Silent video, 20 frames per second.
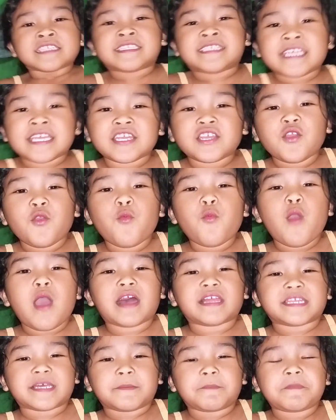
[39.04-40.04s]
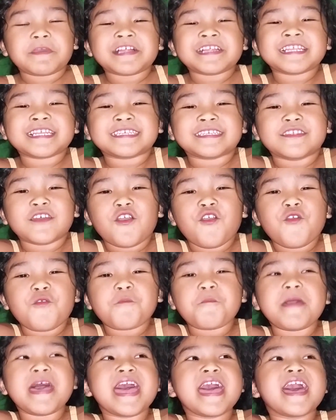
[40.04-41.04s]
Do you wanna build a
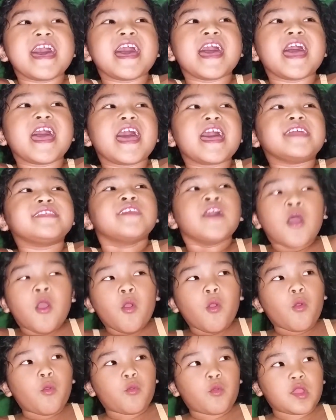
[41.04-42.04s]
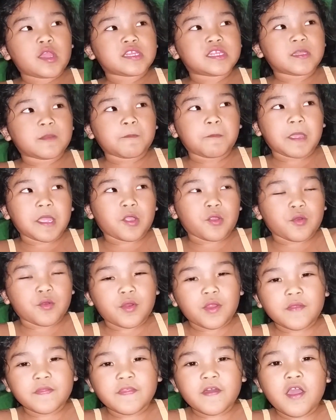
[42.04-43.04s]
snowman? Or riding bike
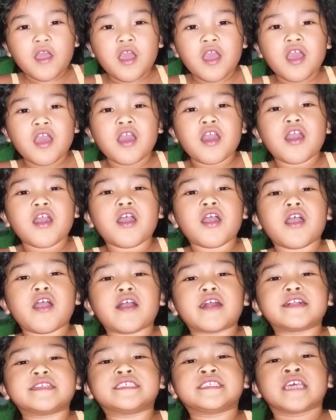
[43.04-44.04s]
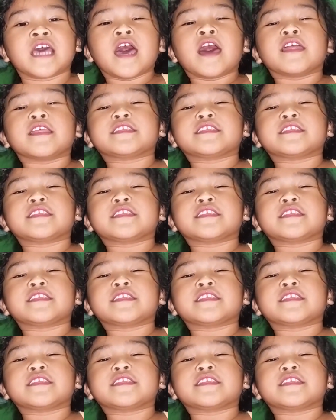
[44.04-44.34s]
around the house?